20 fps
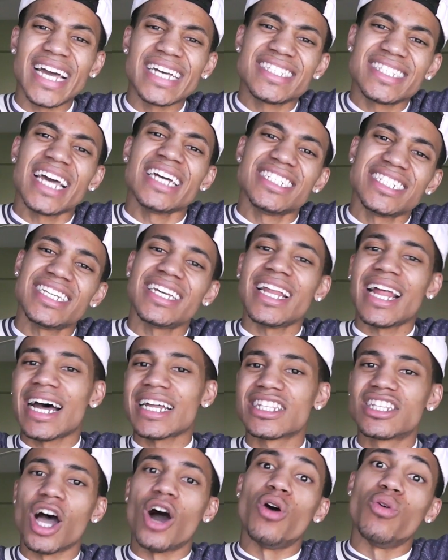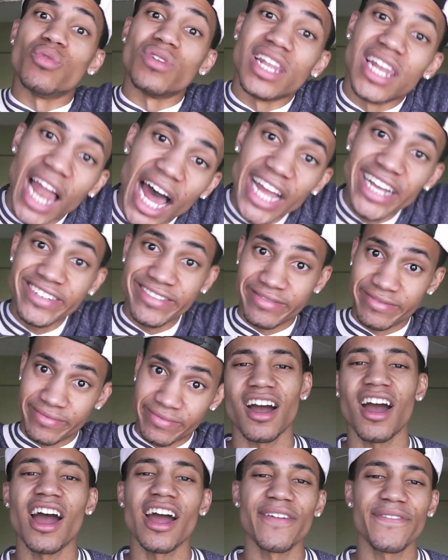That's that shit I don't like.
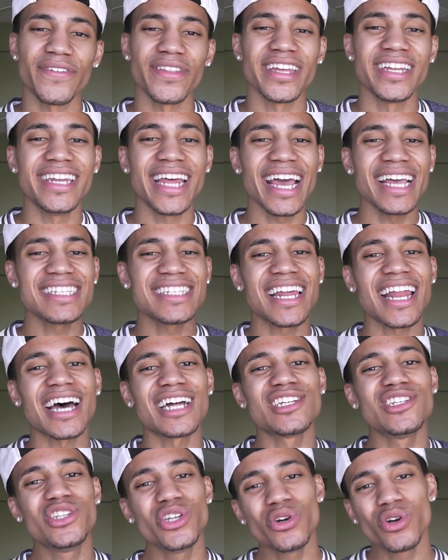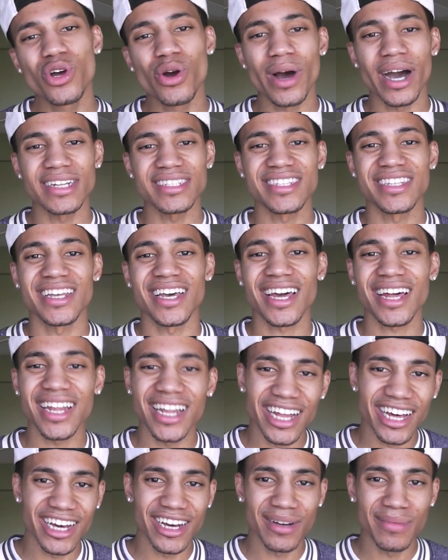Alright, for the days that I do go out to the
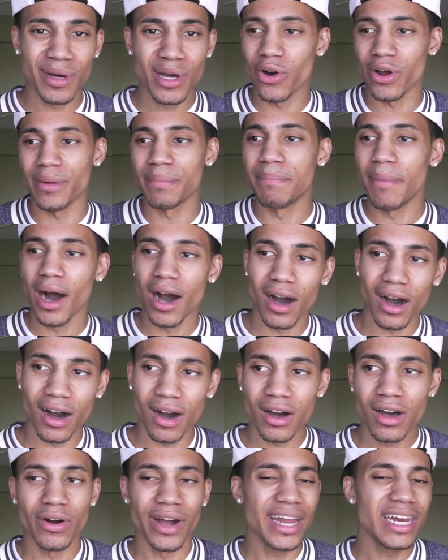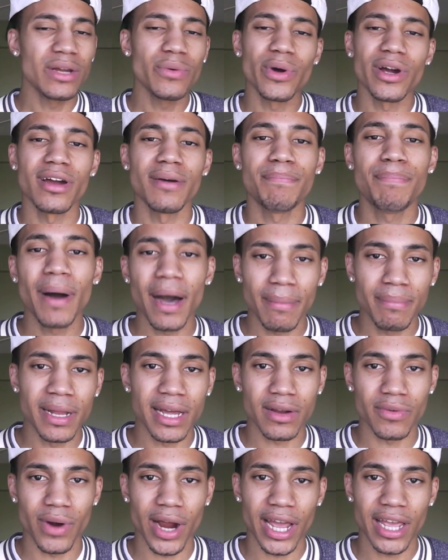club or the mall or anywhere in
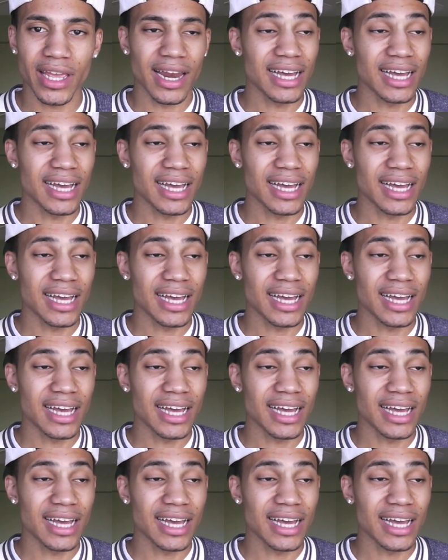public, right?